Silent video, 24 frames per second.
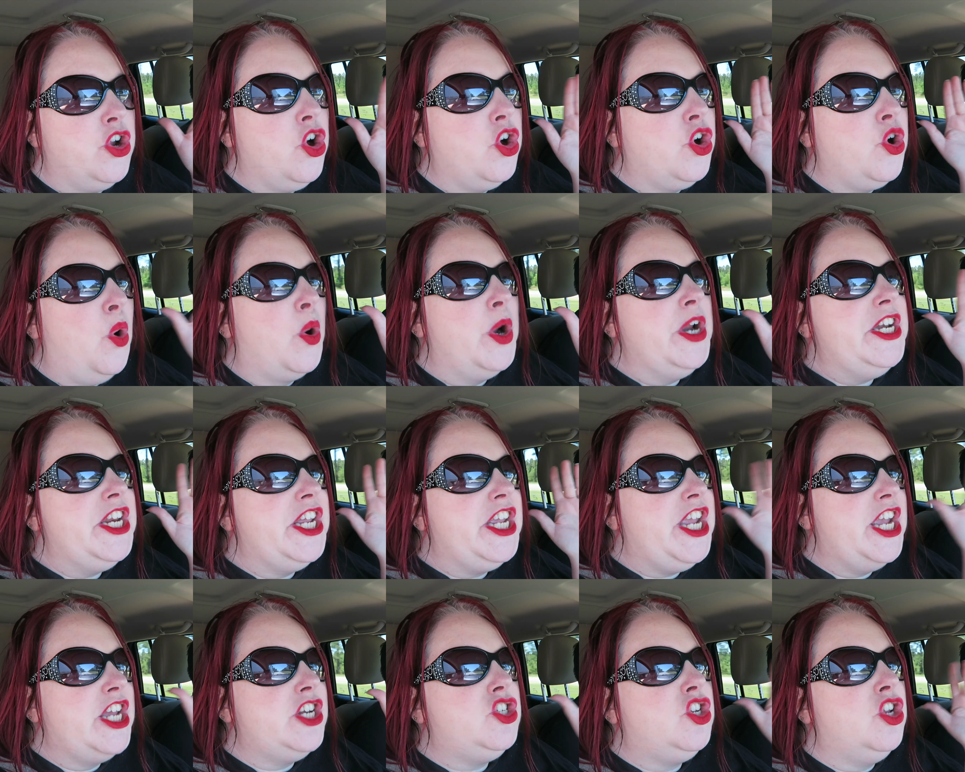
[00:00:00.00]
You're going to
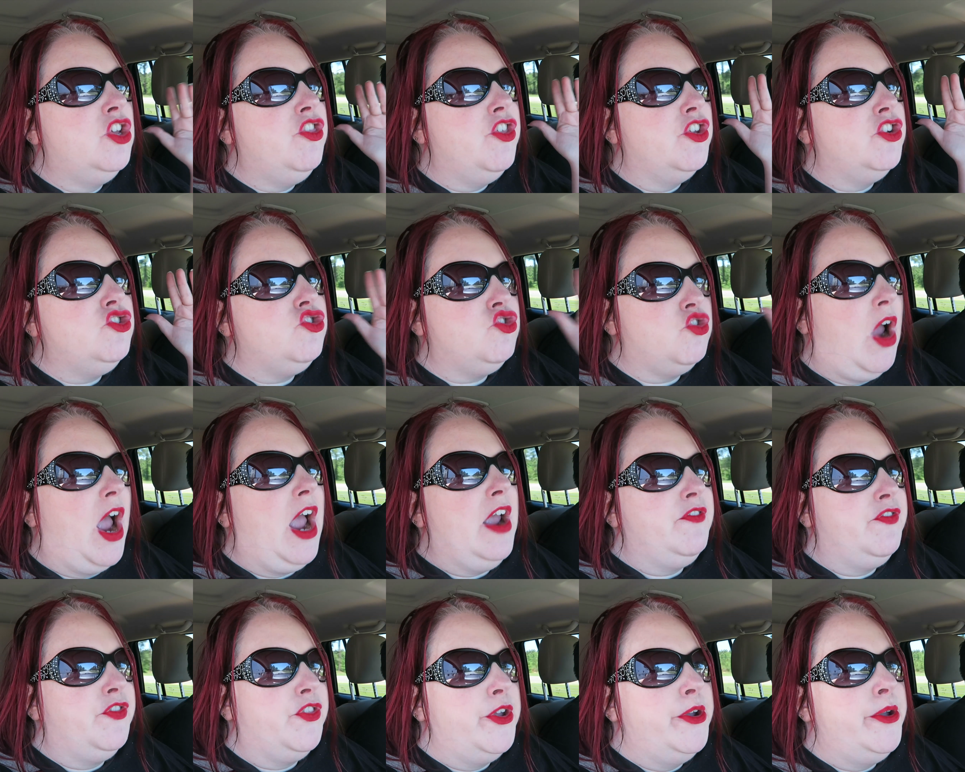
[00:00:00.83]
get to the
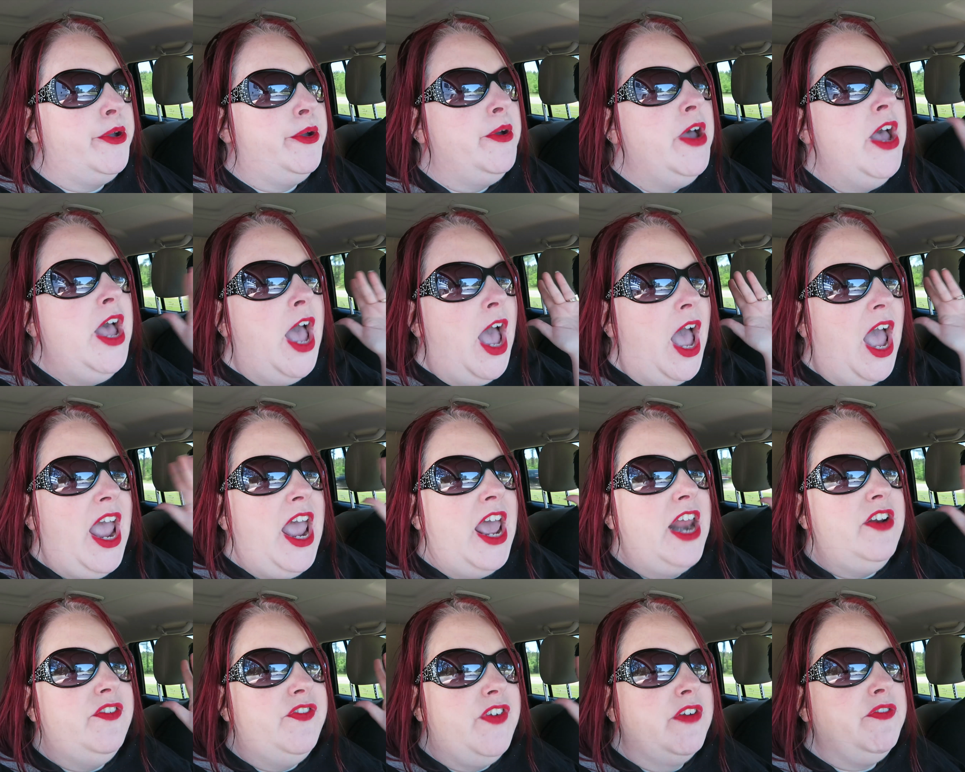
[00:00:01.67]
drive-thru
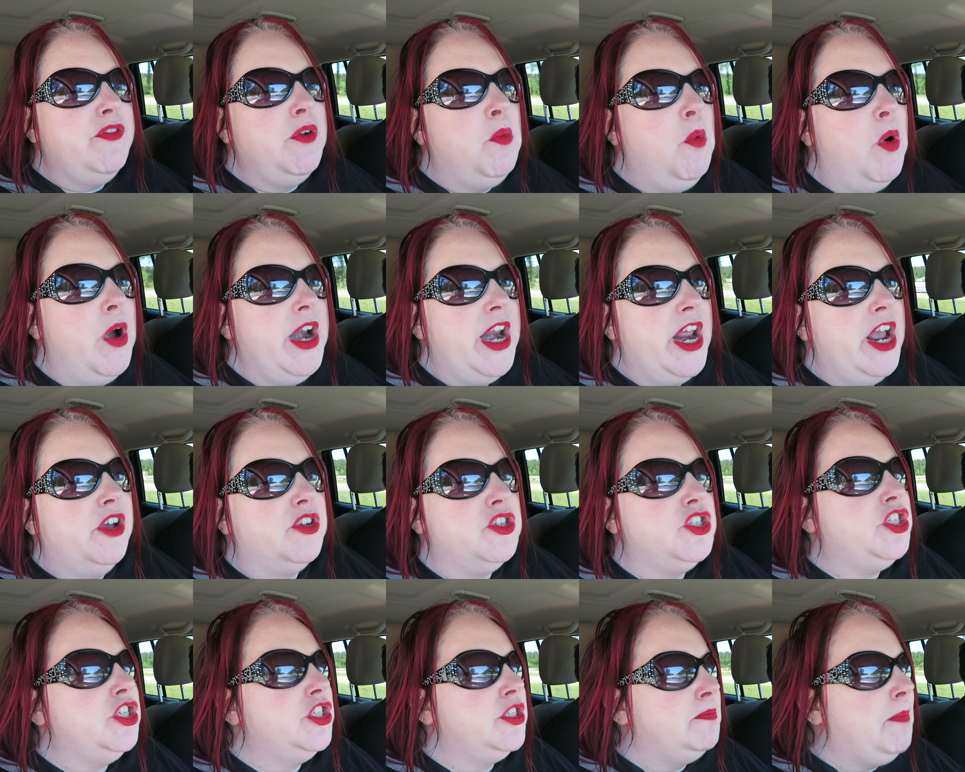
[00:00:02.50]
ahead of everyone
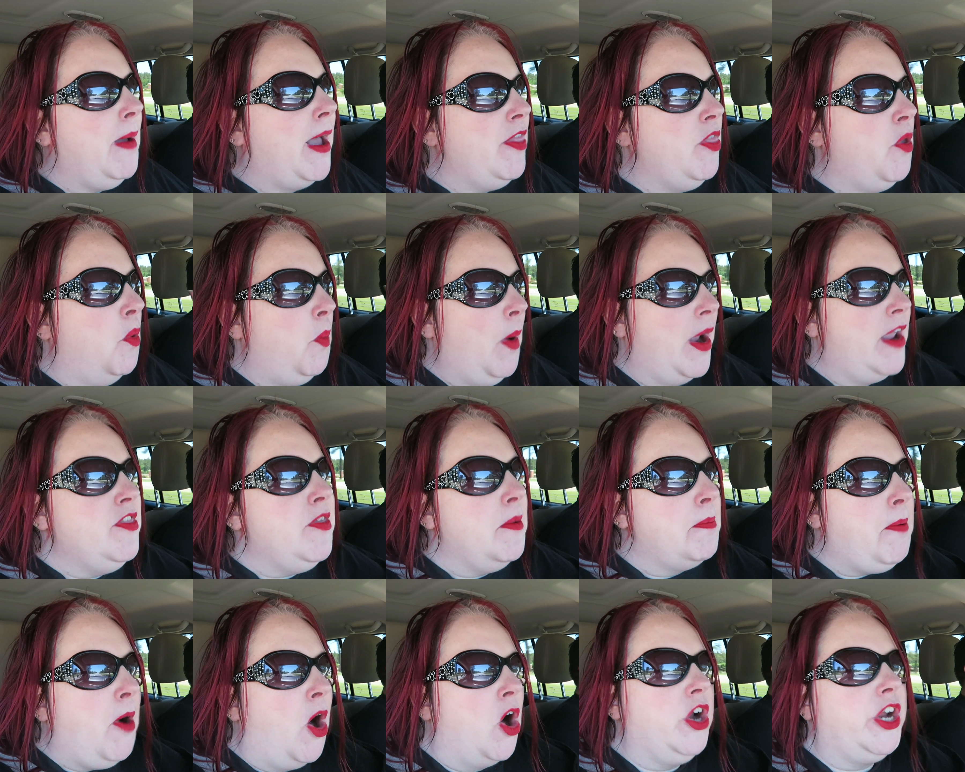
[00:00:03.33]
else just by the way
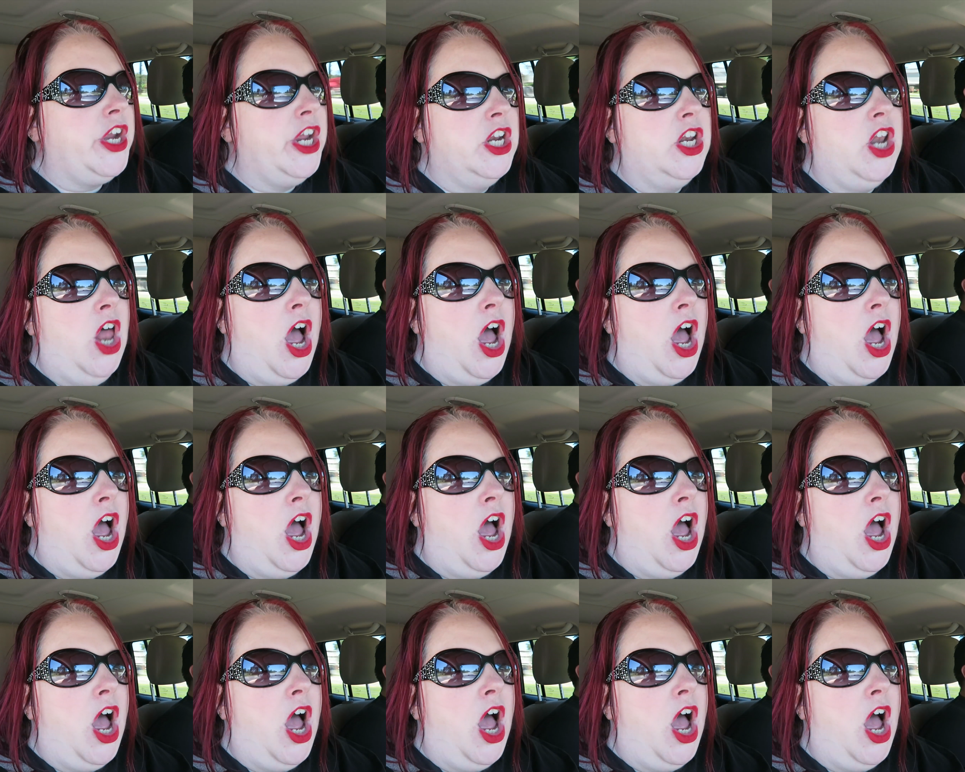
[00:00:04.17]
the parking